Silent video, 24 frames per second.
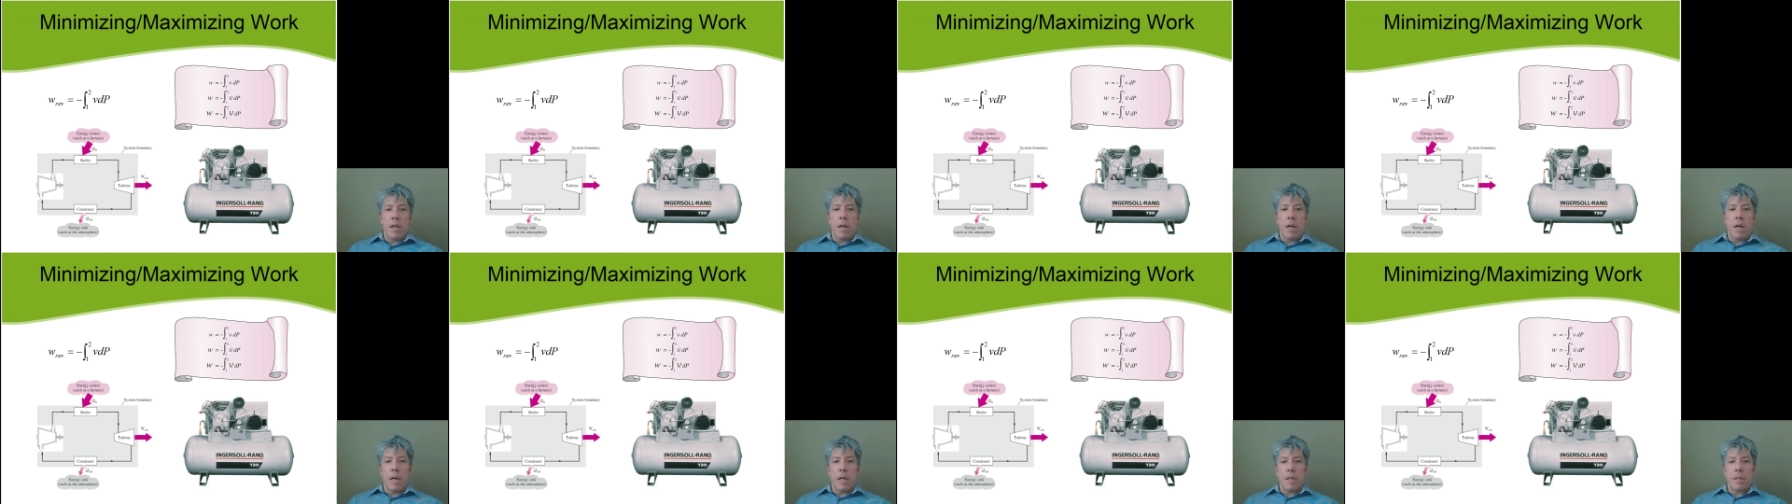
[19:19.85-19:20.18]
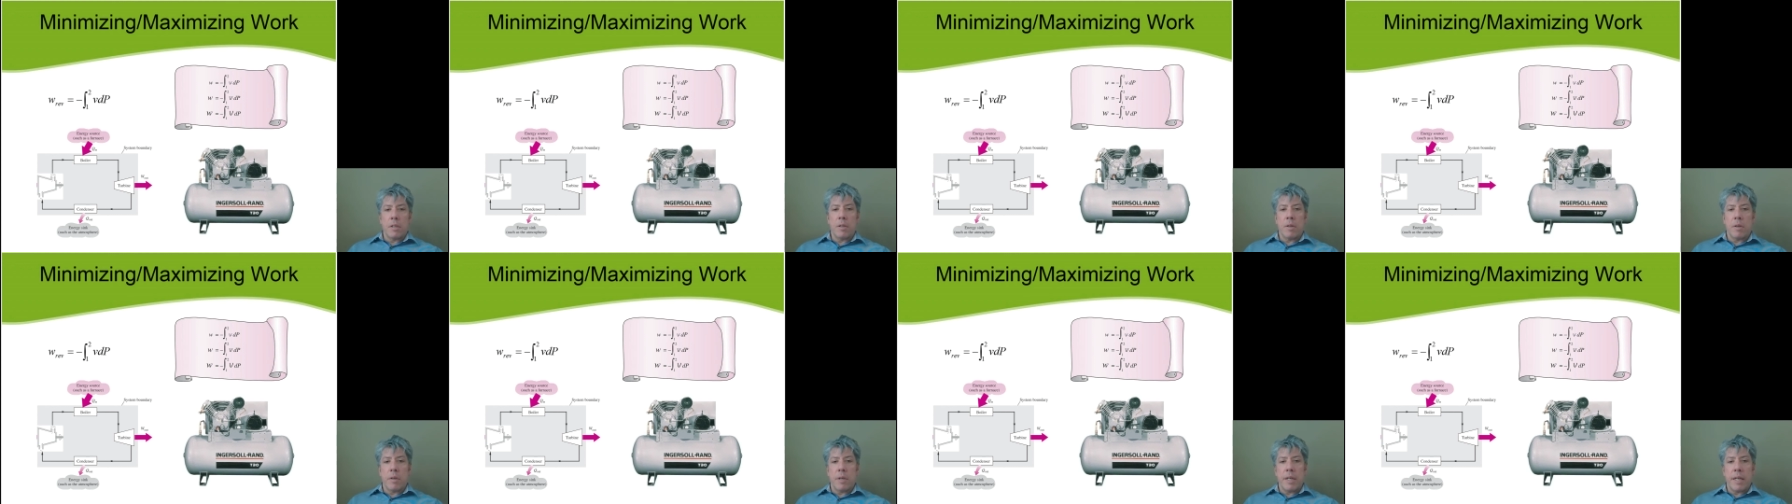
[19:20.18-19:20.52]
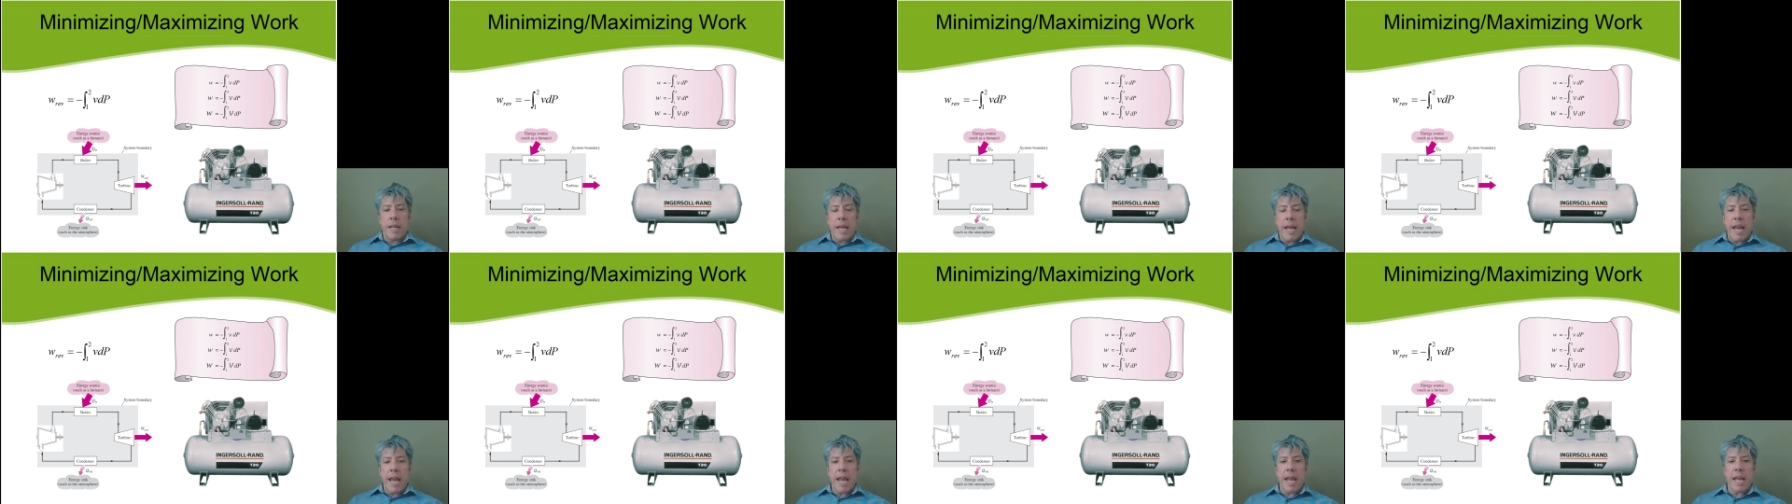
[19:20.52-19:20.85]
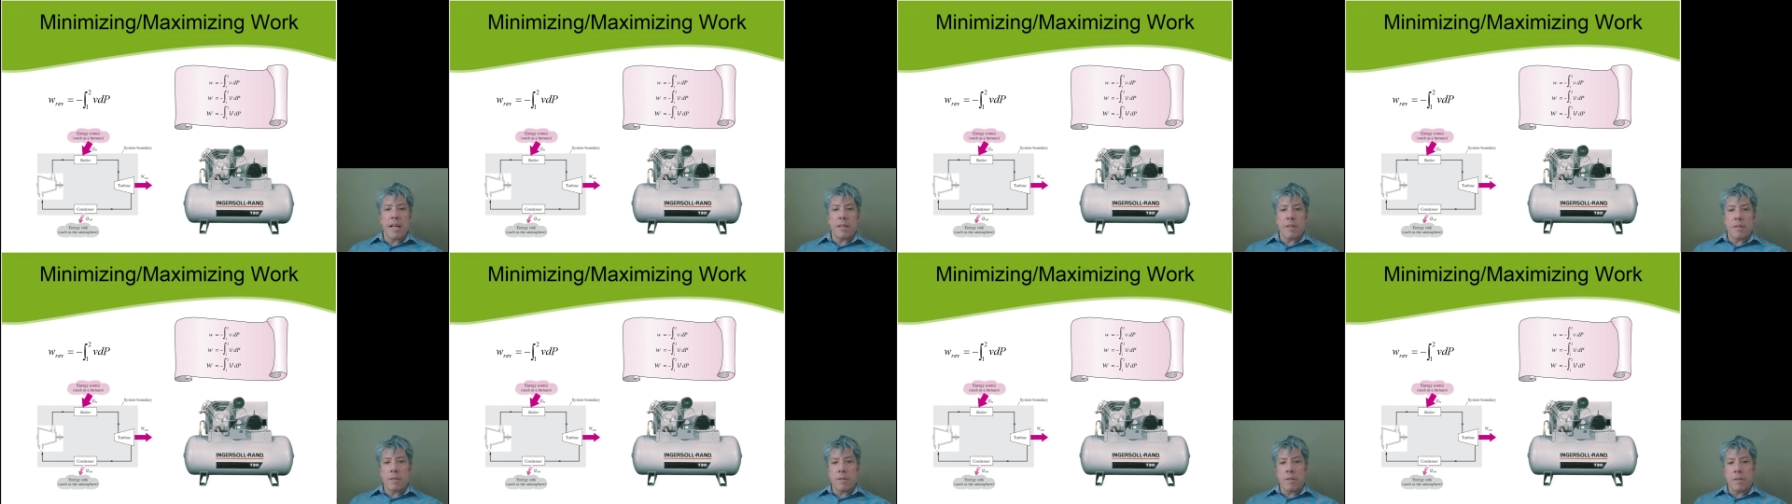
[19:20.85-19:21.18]
uh, to
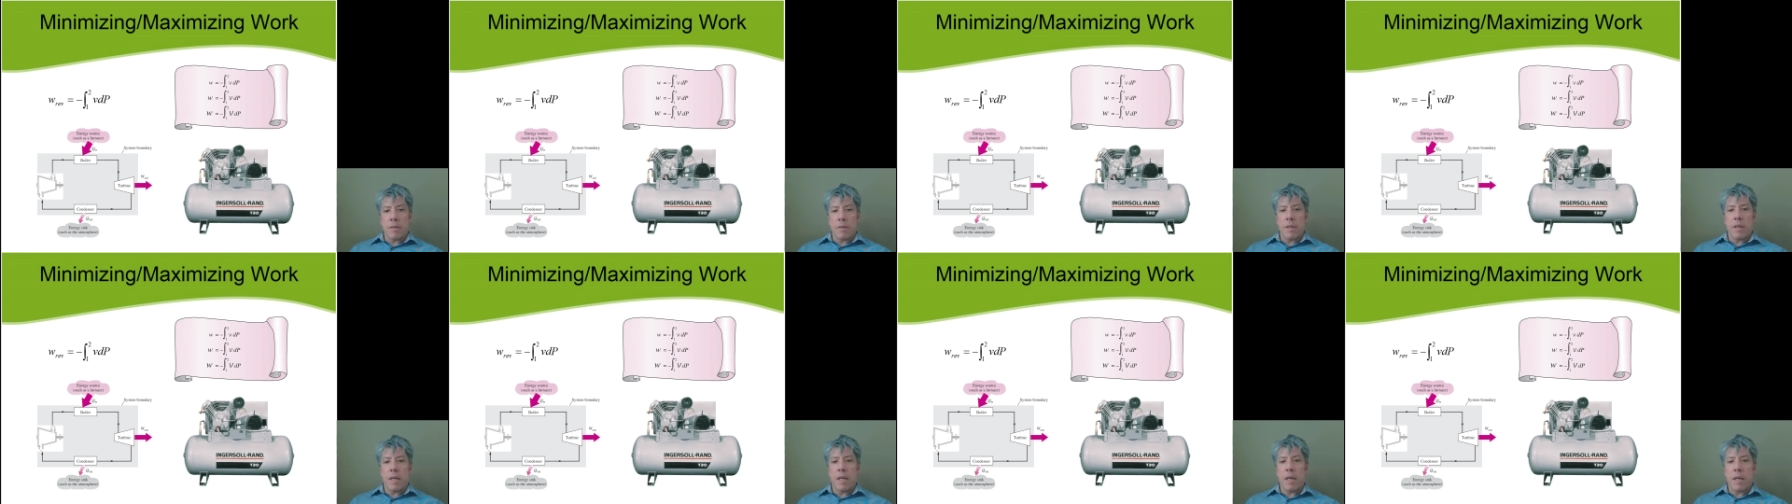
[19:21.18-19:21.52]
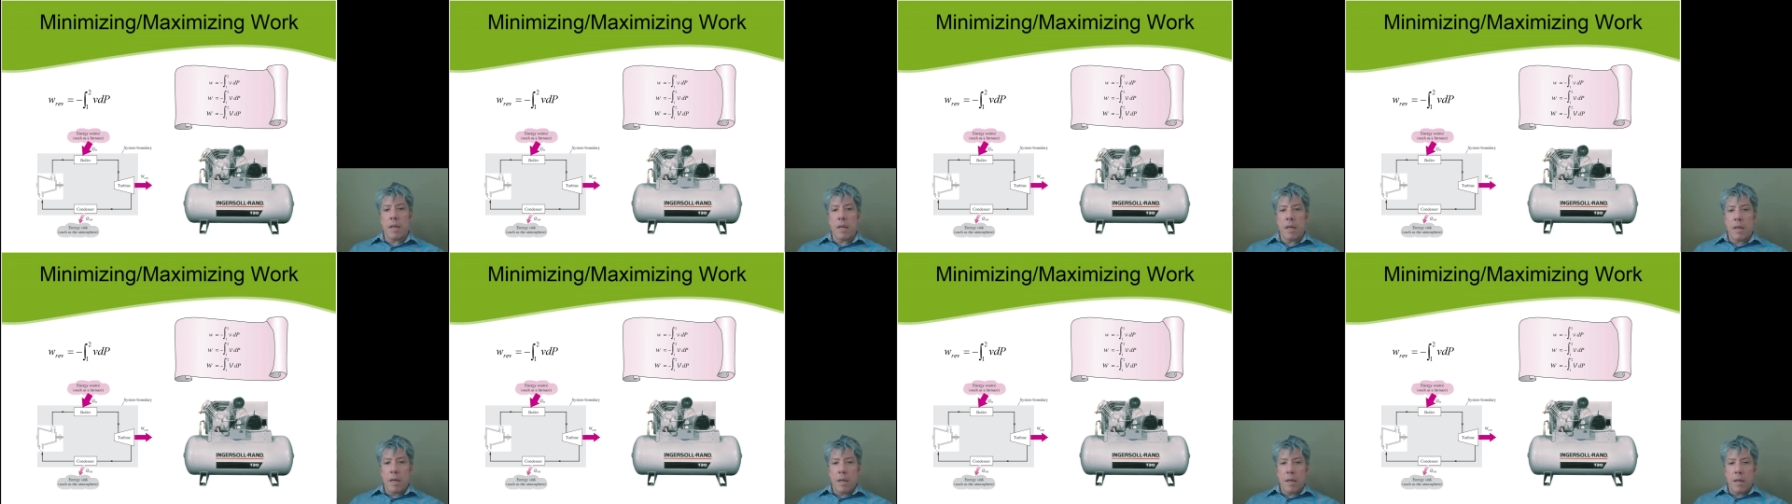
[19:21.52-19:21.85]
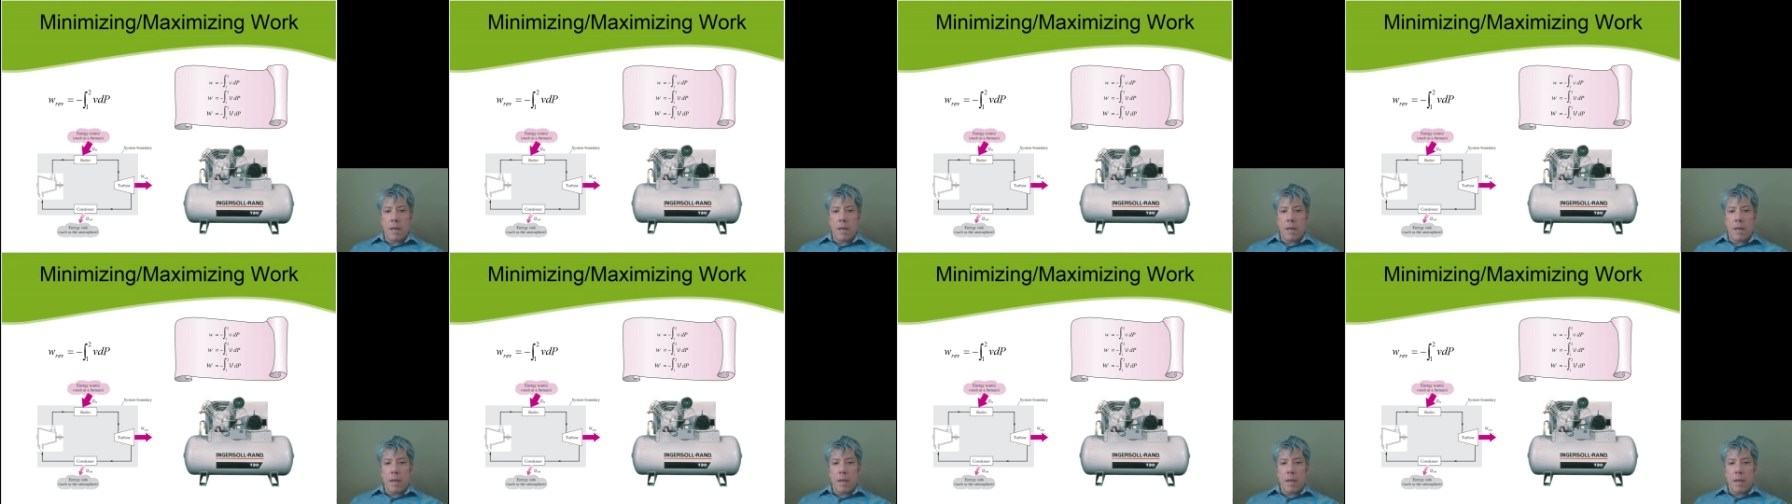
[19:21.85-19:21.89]
enhance the.